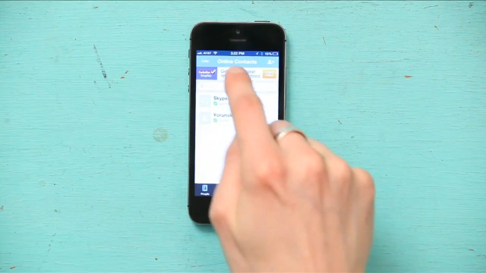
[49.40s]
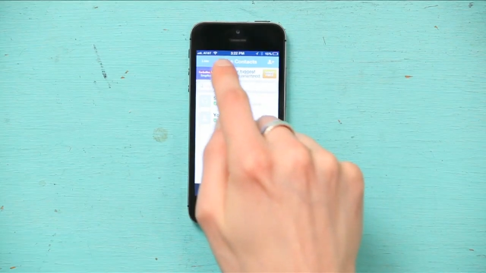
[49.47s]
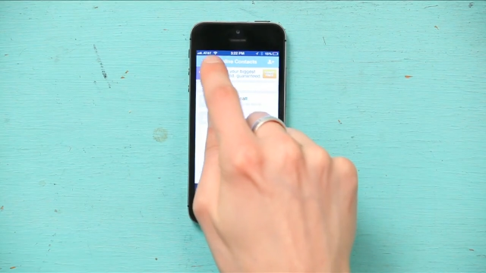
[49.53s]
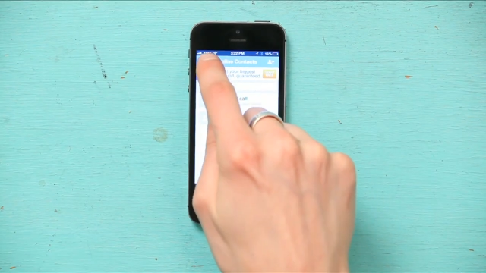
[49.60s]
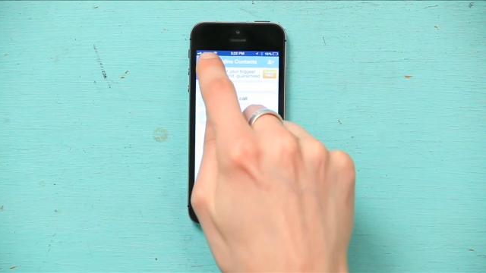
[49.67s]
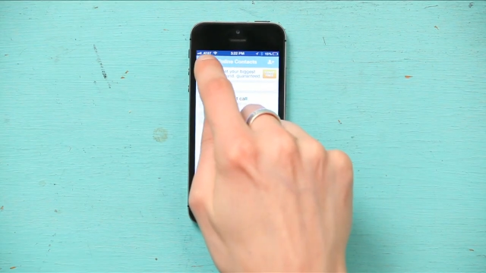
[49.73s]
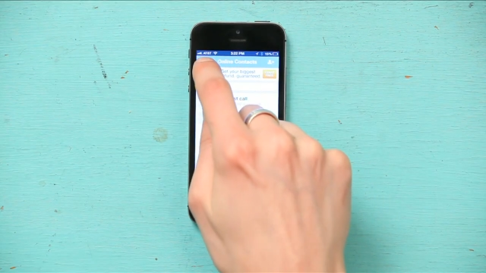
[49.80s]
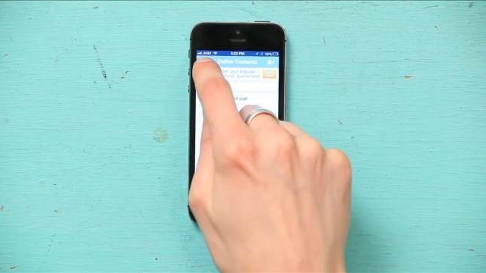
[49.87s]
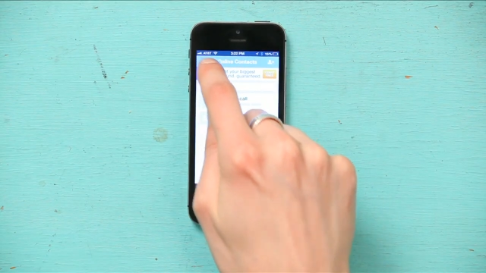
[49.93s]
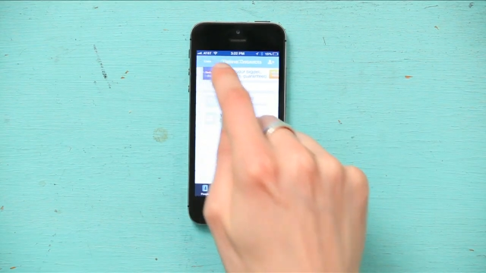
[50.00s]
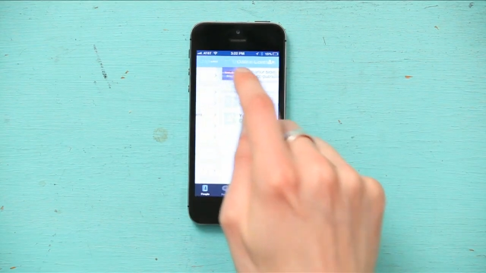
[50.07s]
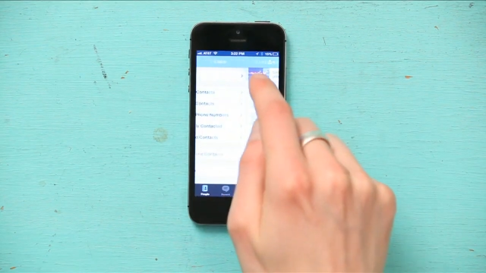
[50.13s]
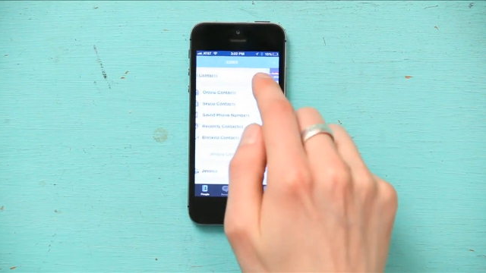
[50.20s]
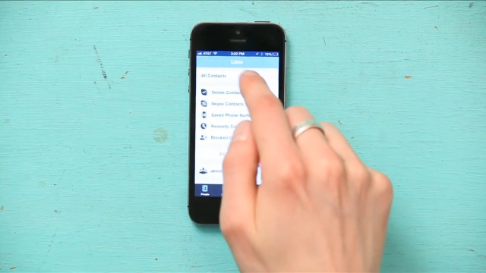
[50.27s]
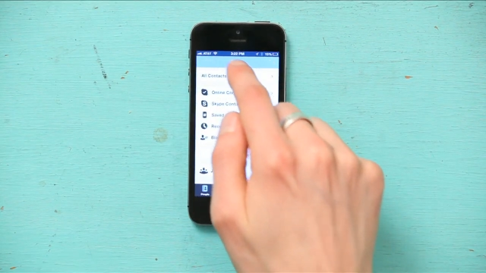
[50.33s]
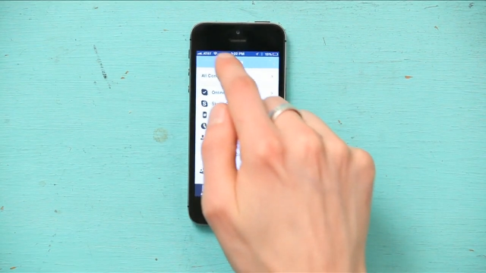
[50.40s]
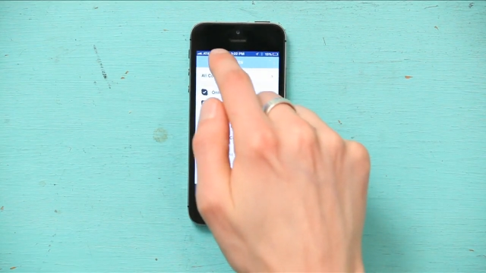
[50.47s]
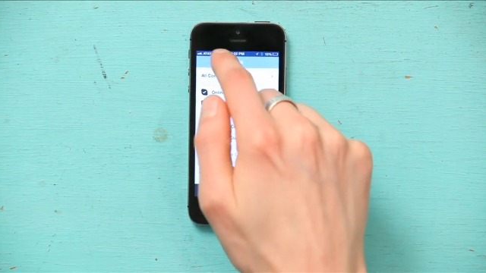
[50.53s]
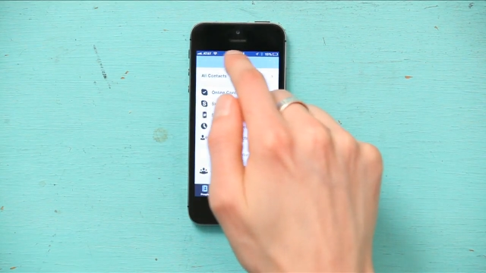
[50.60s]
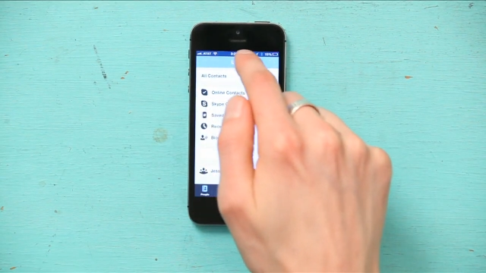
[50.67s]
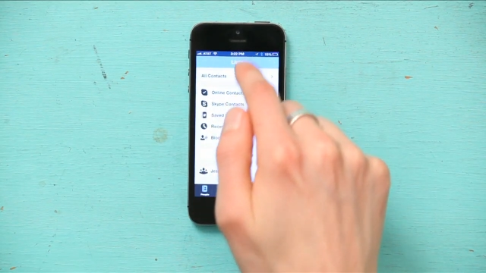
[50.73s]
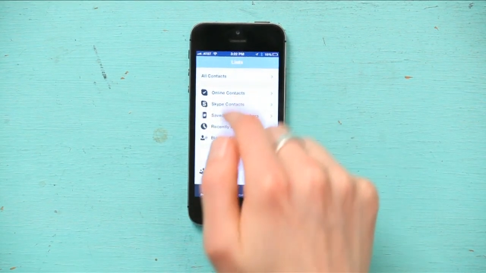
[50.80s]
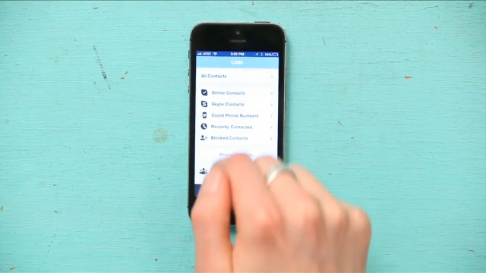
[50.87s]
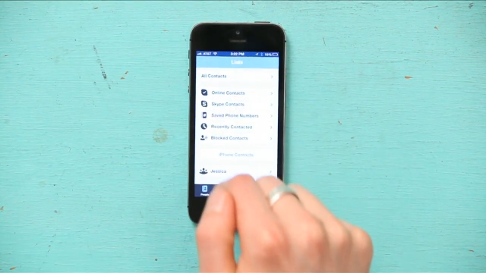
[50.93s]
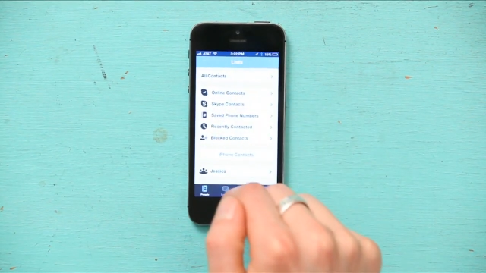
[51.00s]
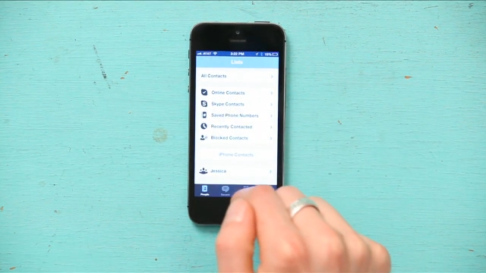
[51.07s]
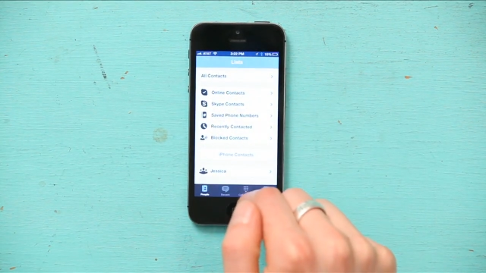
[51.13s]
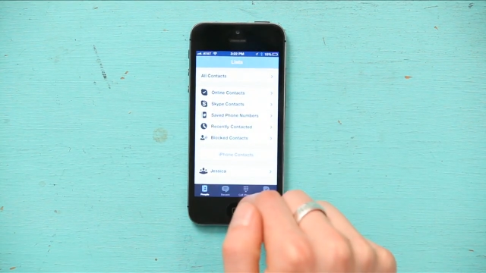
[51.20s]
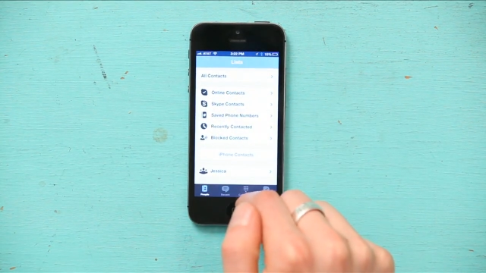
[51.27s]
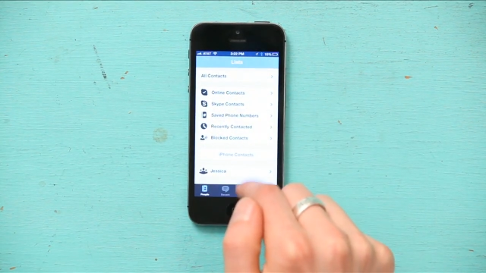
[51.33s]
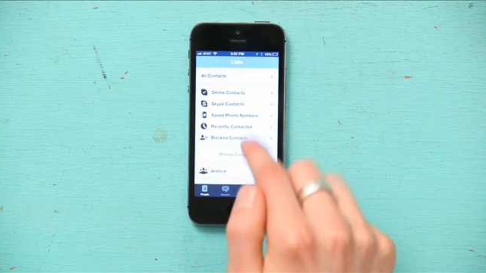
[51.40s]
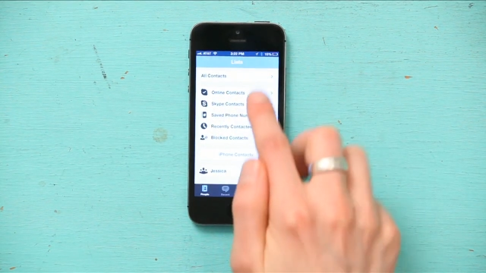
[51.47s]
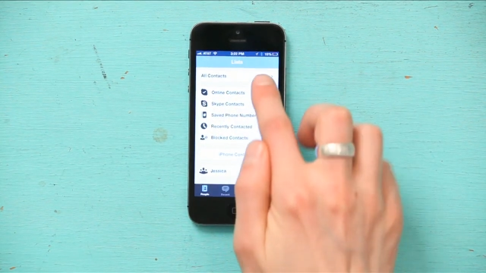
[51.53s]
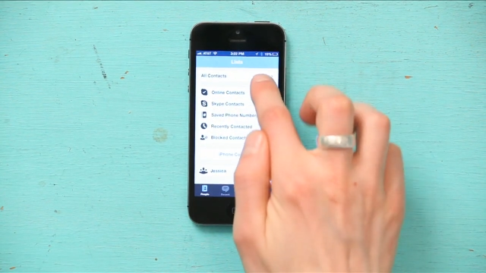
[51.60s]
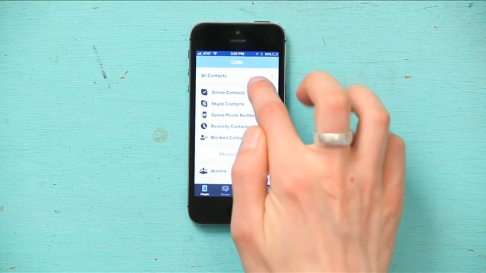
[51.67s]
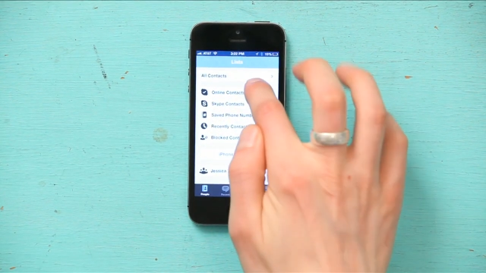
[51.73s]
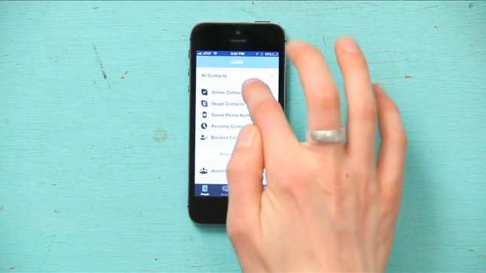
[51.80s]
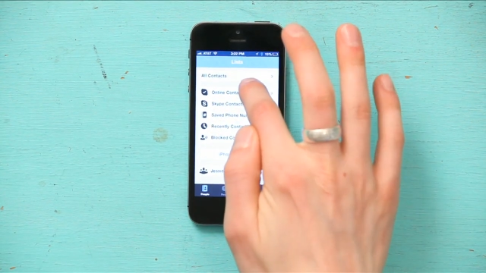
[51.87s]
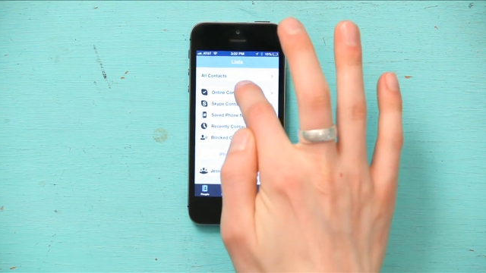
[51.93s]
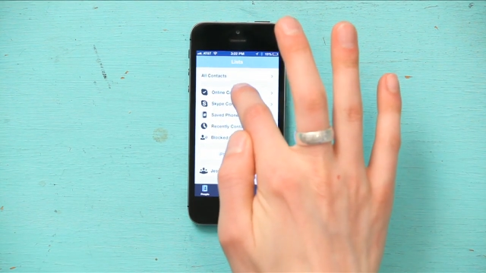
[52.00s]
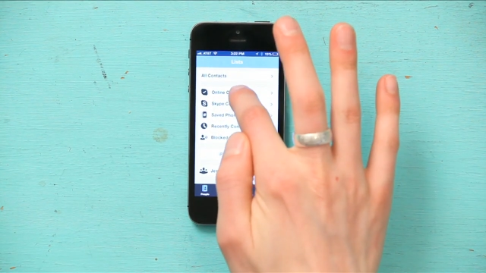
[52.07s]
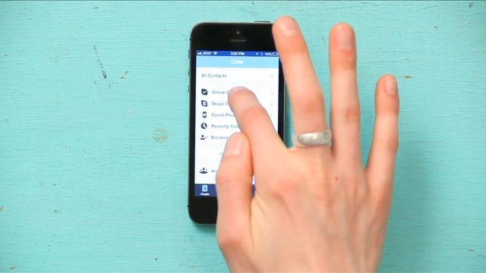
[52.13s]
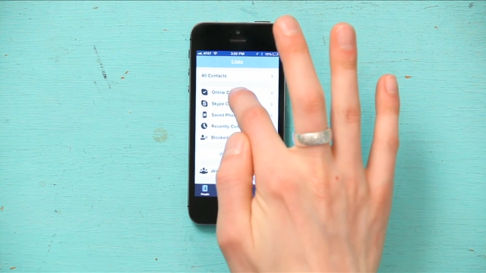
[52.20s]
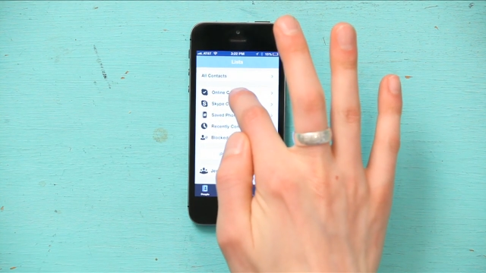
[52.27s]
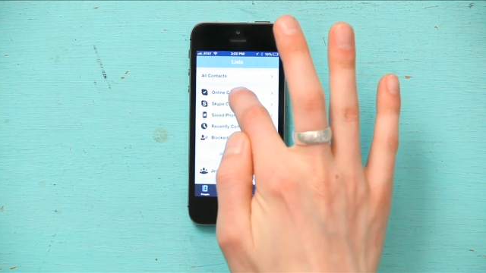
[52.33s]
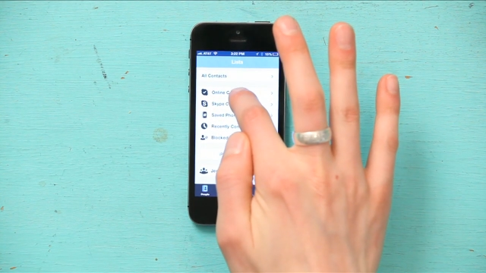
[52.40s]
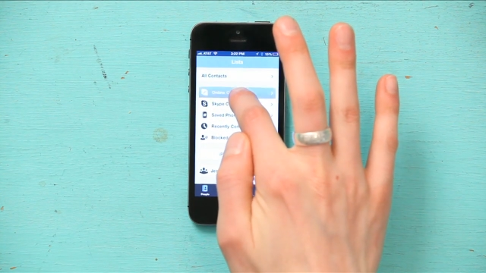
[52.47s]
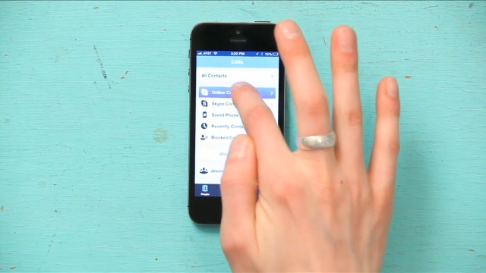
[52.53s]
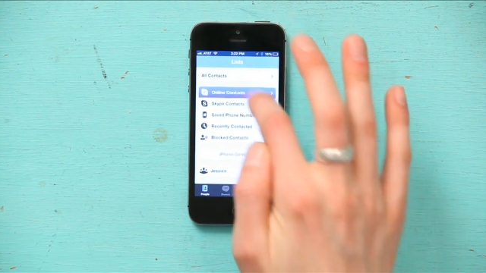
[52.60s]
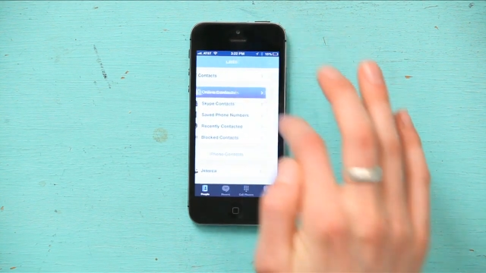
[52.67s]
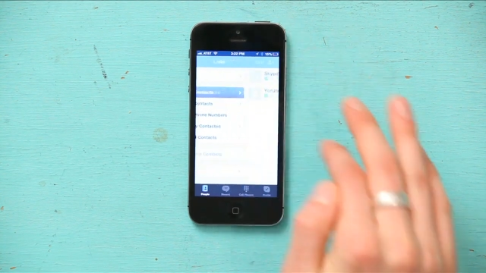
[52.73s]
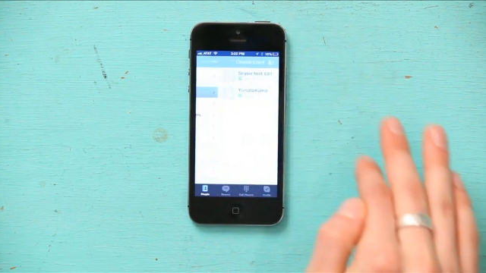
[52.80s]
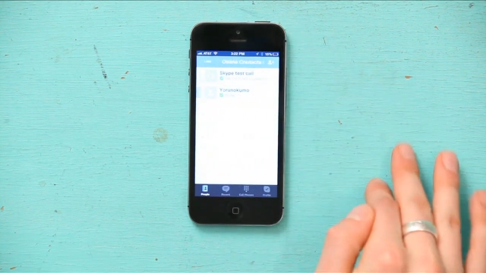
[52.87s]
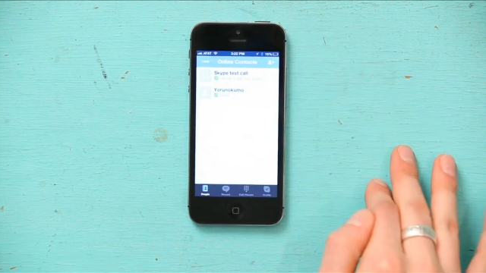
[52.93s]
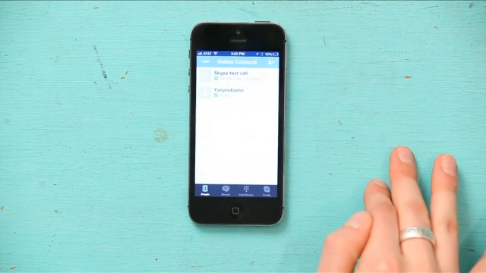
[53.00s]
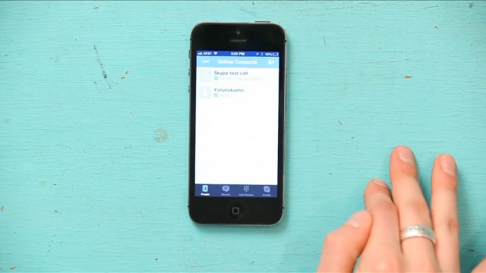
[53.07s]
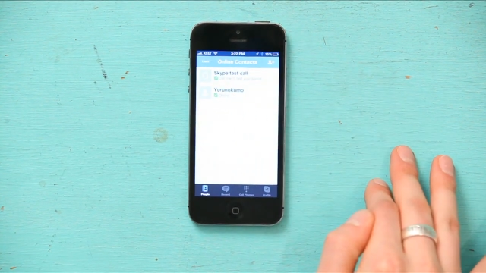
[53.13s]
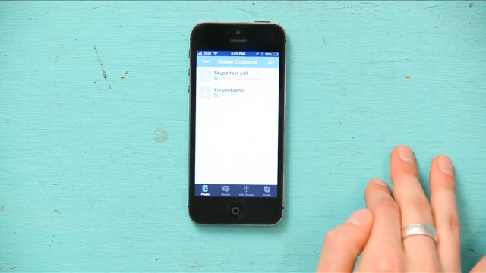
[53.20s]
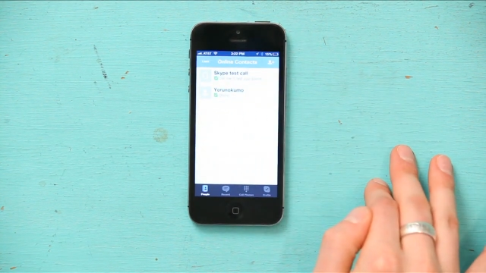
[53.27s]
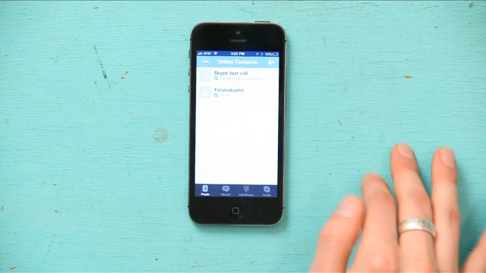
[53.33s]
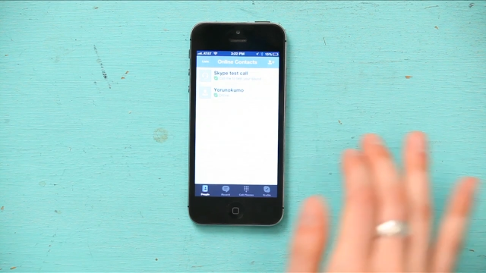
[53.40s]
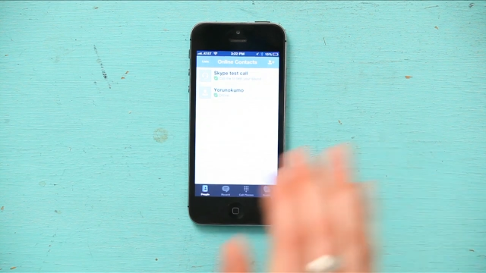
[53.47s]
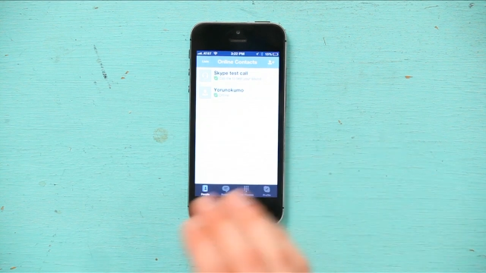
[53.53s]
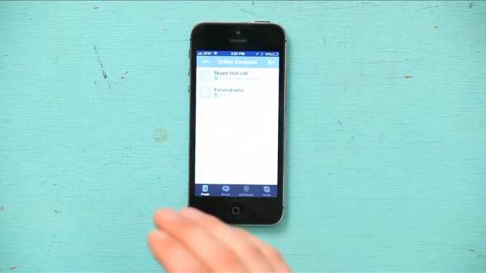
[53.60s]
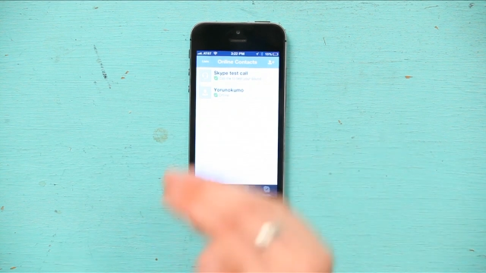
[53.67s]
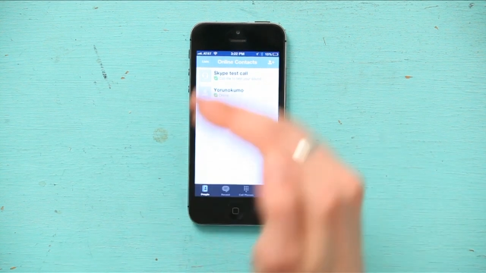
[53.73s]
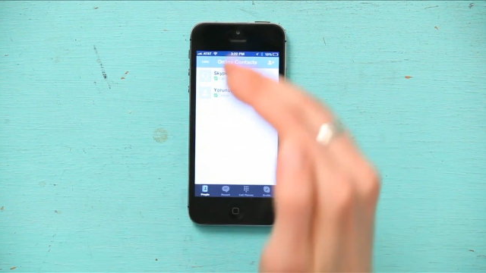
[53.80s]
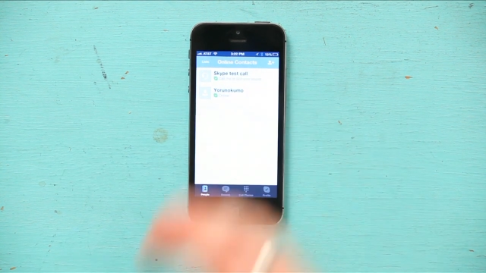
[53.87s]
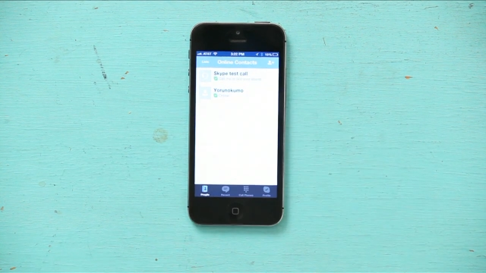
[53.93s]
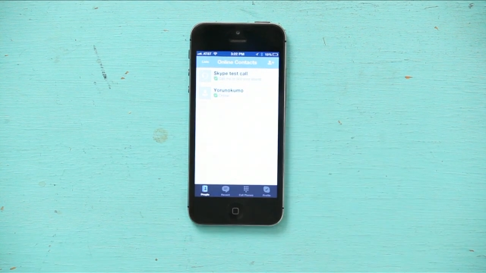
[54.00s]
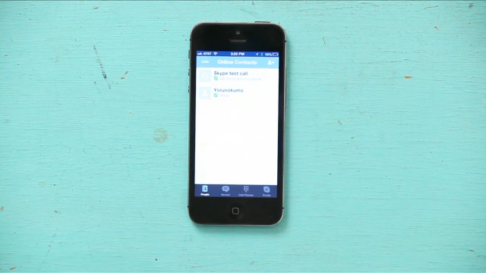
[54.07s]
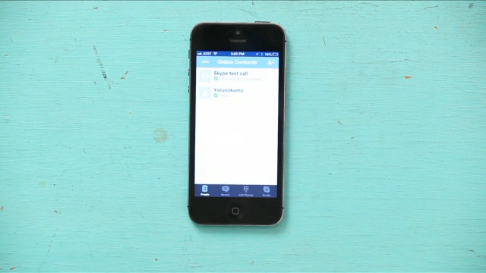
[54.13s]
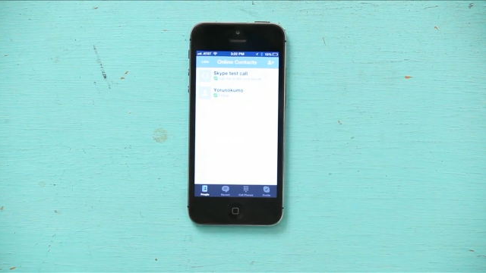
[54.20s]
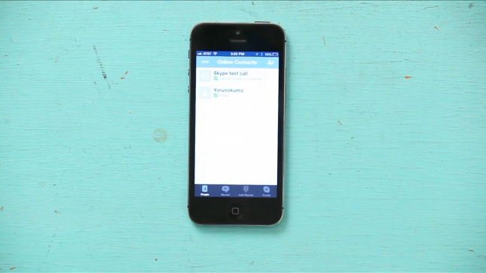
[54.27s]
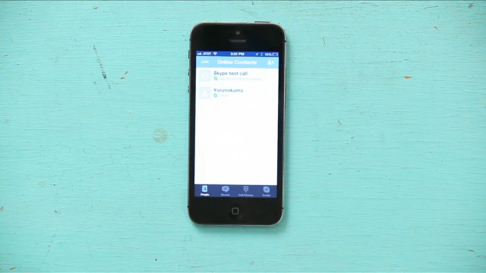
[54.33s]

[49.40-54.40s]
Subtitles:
No face is visible, so there are no lips to read.